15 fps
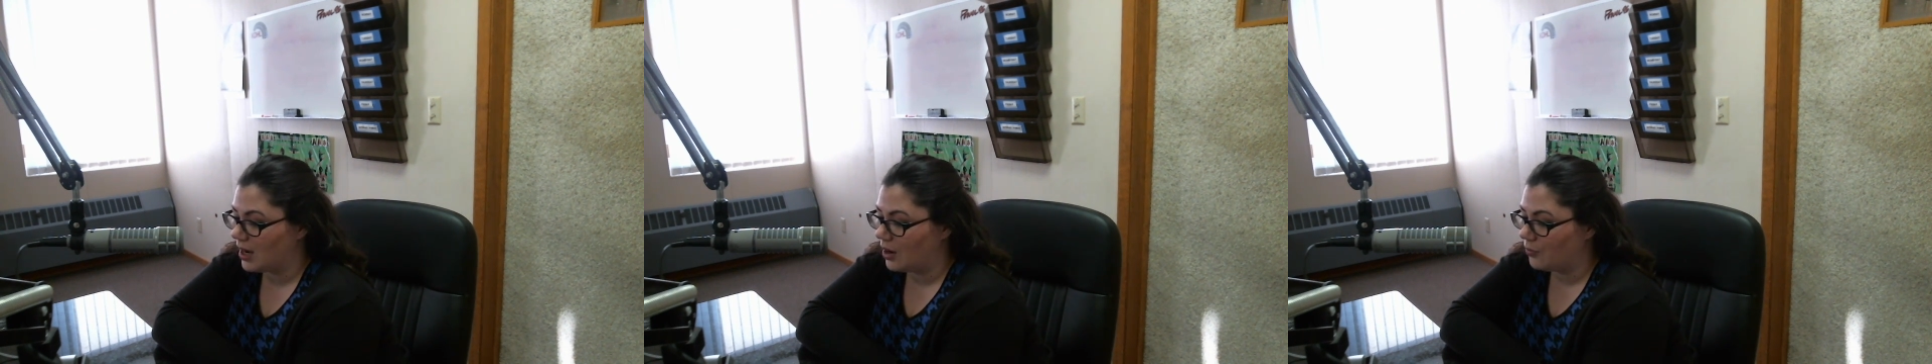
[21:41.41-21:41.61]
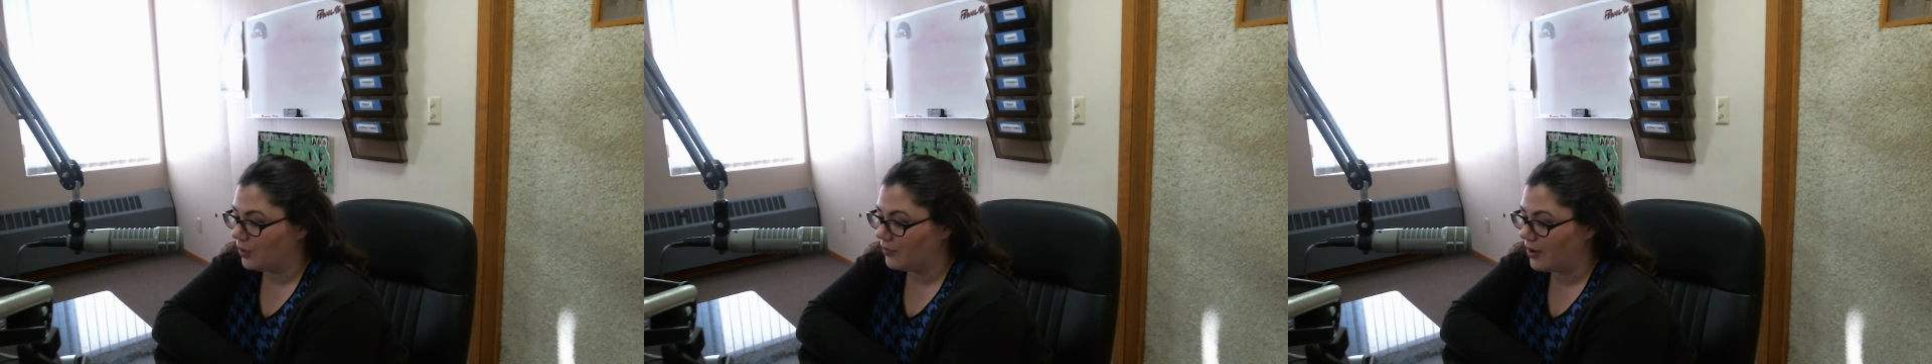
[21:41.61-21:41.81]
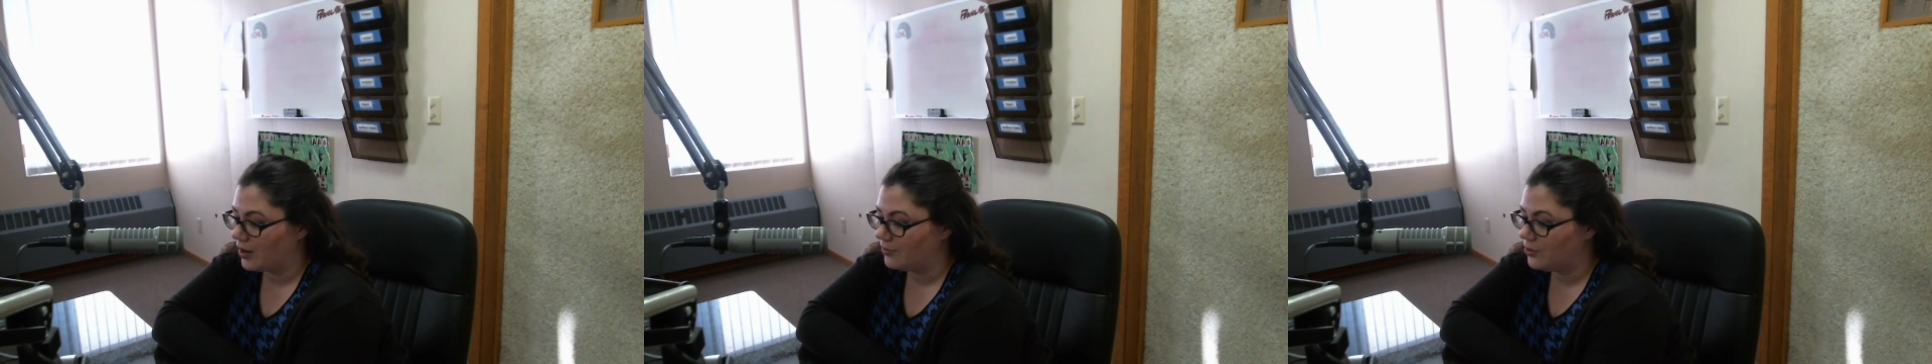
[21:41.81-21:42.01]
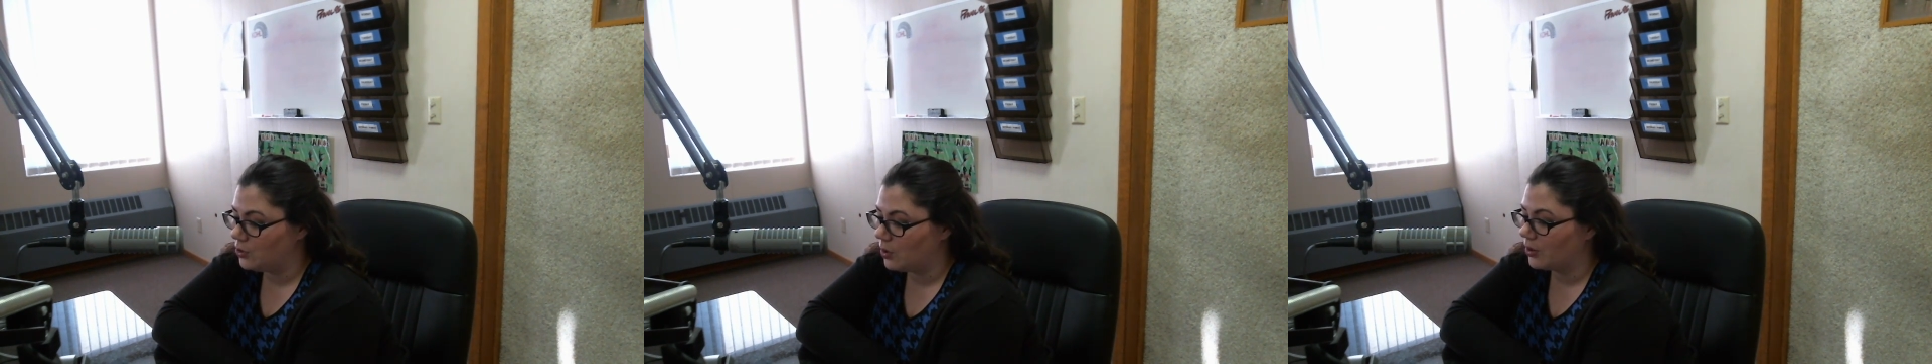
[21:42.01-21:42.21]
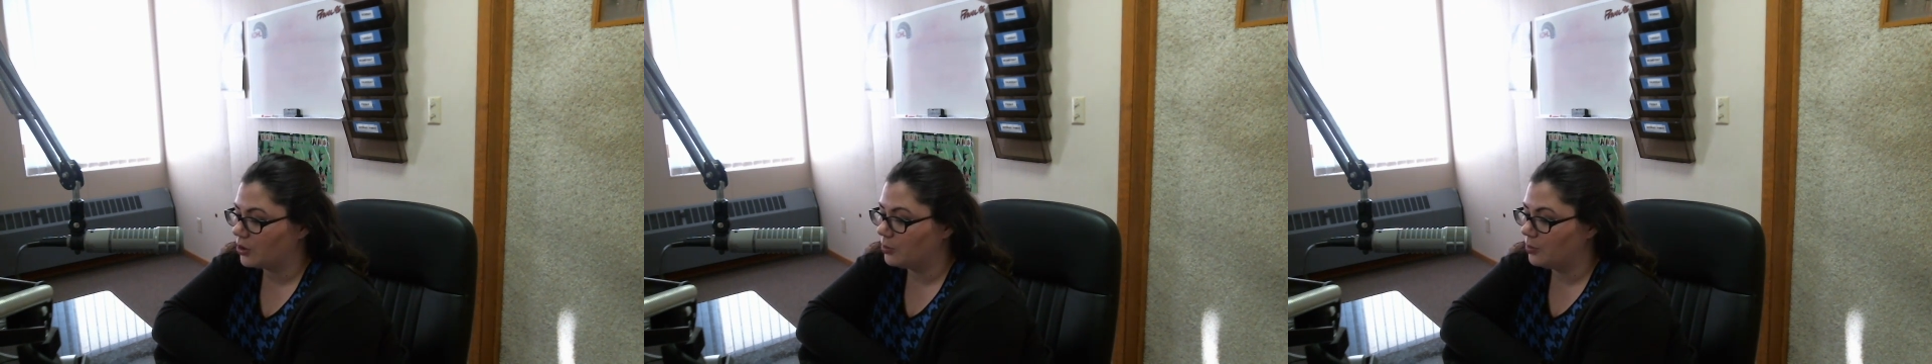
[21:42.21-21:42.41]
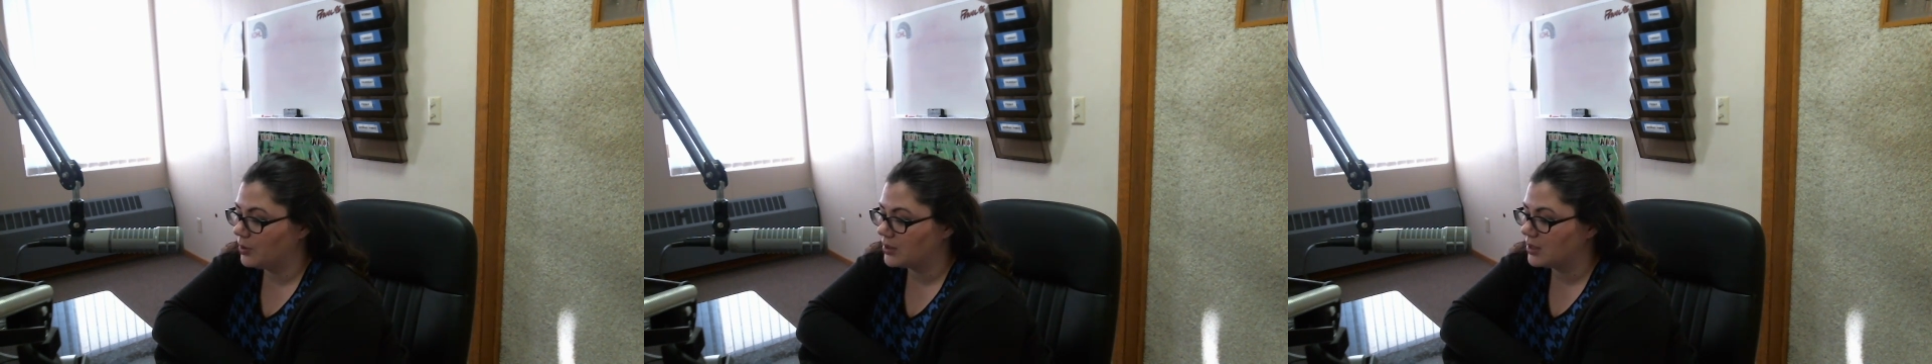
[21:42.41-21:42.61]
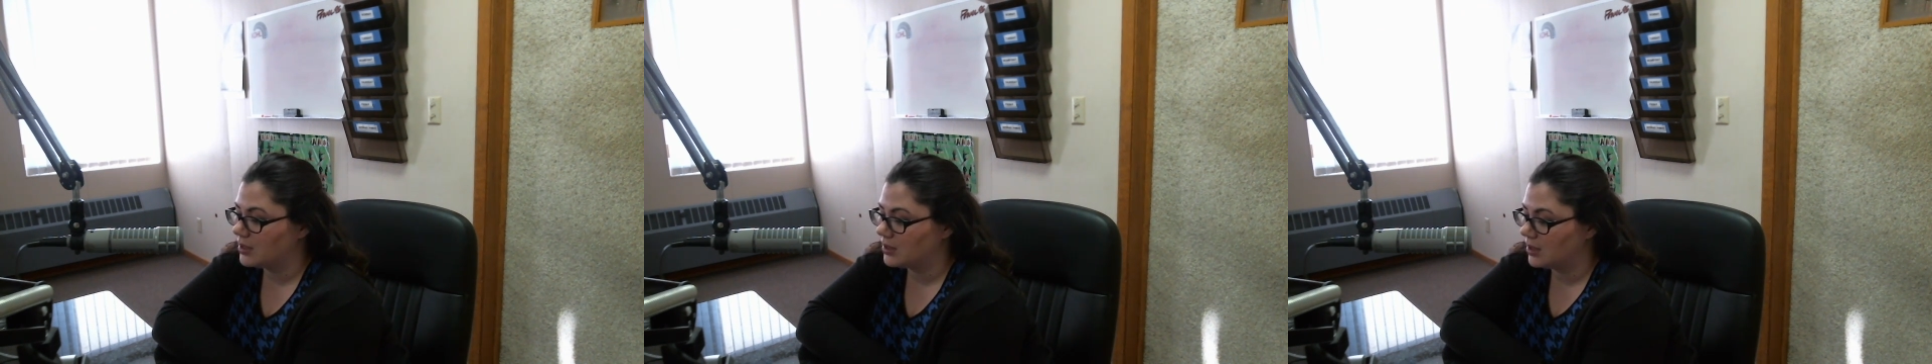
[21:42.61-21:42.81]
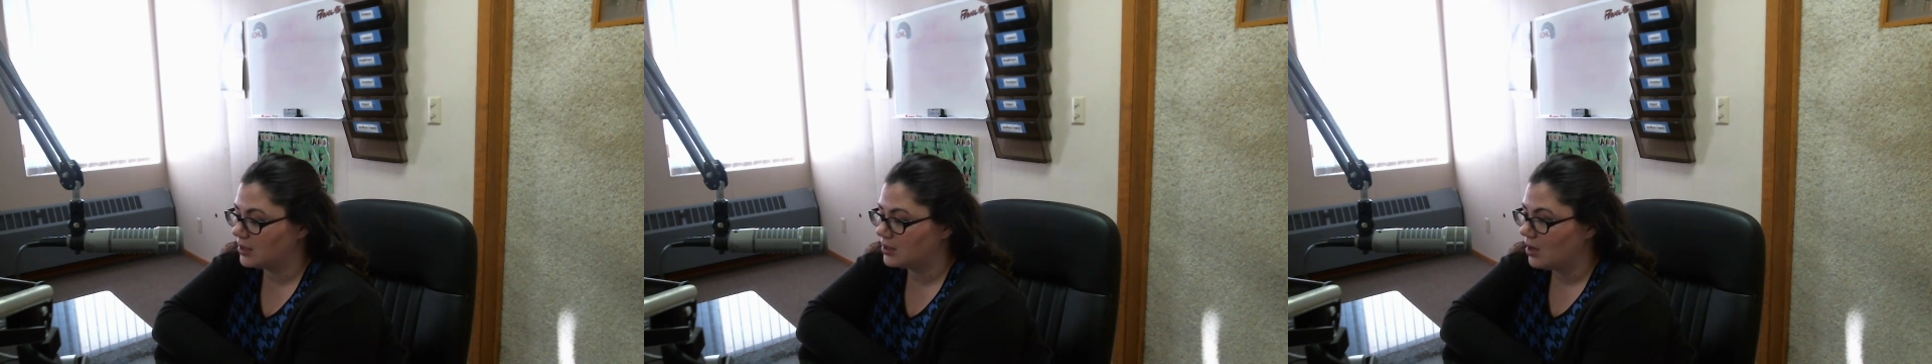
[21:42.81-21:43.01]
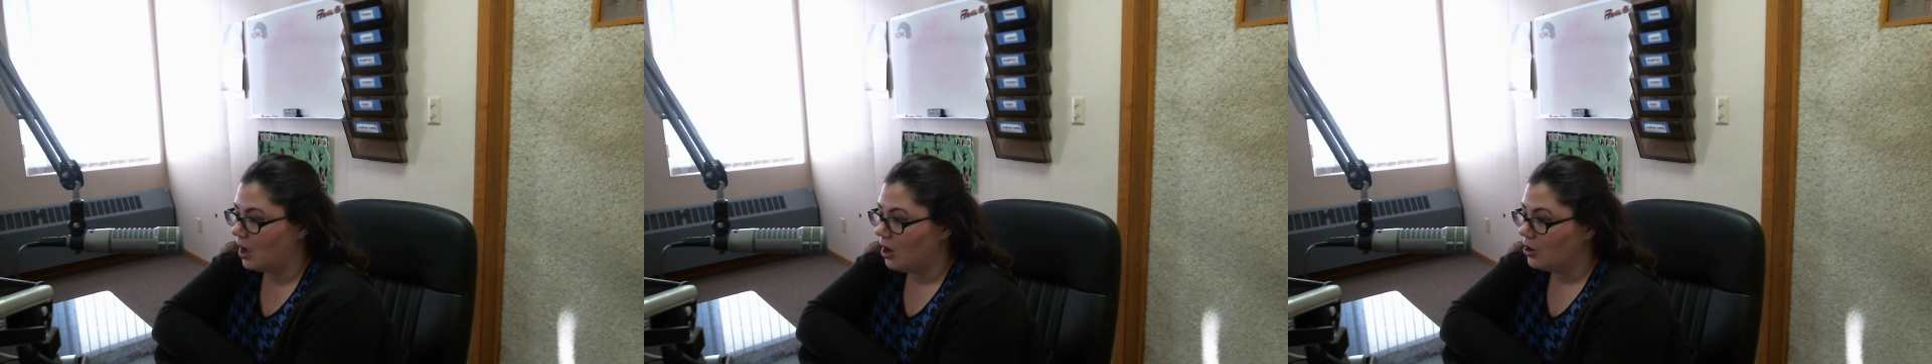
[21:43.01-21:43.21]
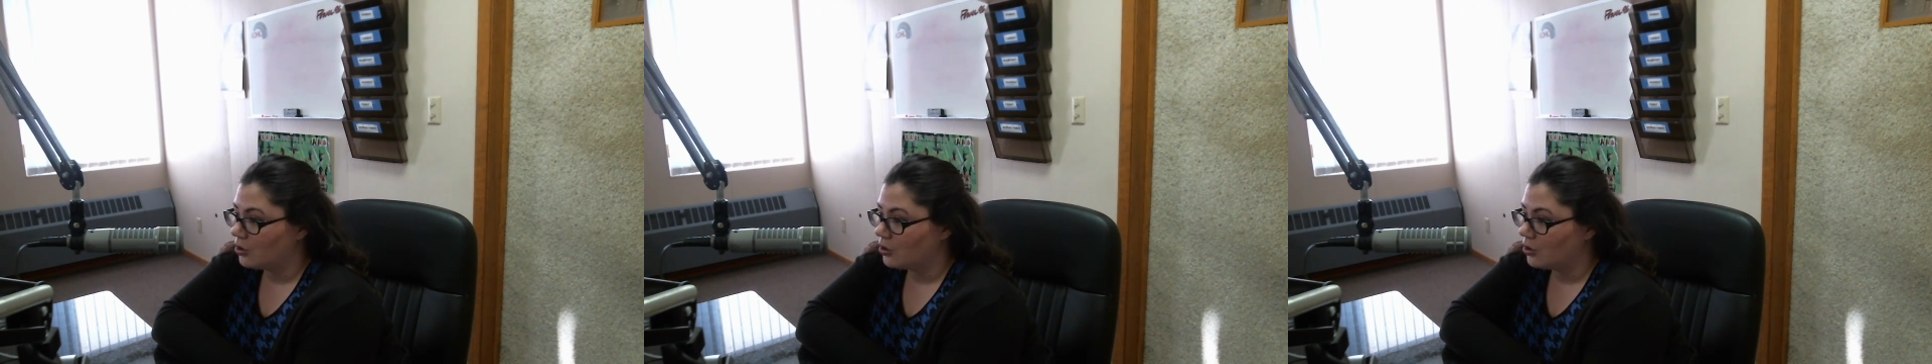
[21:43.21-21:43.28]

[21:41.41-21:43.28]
And we've had a few other businesses